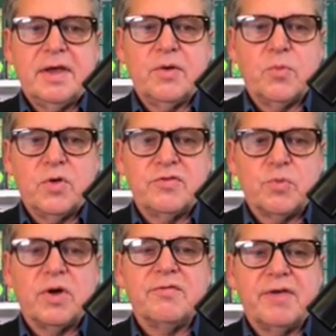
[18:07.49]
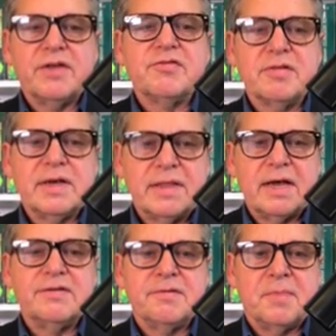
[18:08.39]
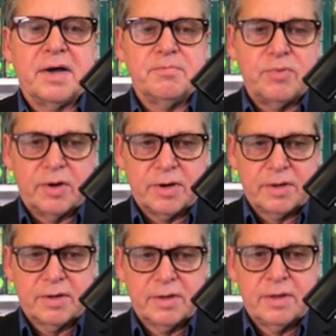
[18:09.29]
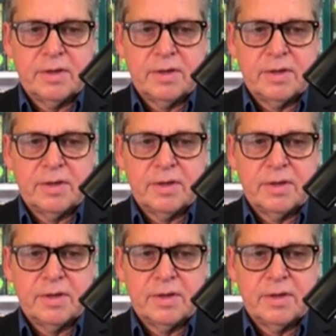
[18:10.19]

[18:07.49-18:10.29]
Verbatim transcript: is what eventually led to my book.